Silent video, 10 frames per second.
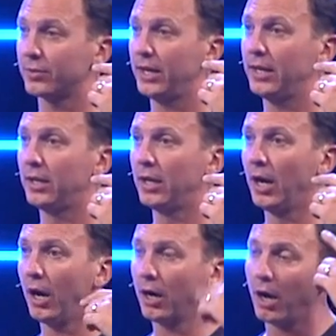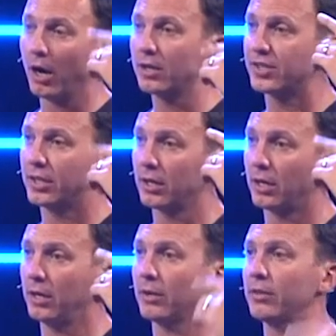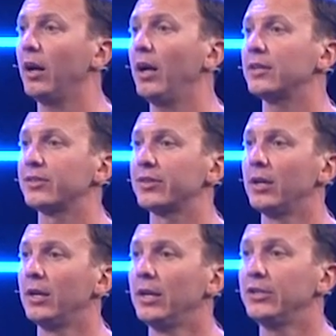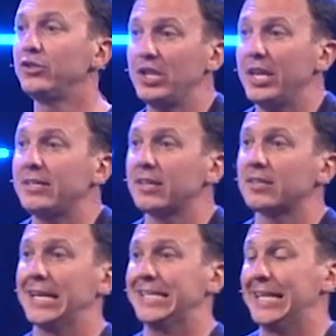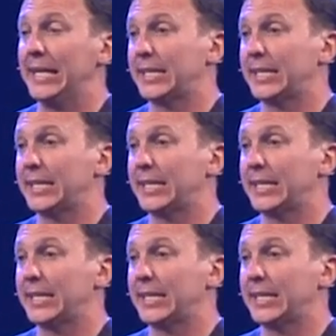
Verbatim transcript: right? Our hearts and our, and our thoughts. Jesus is the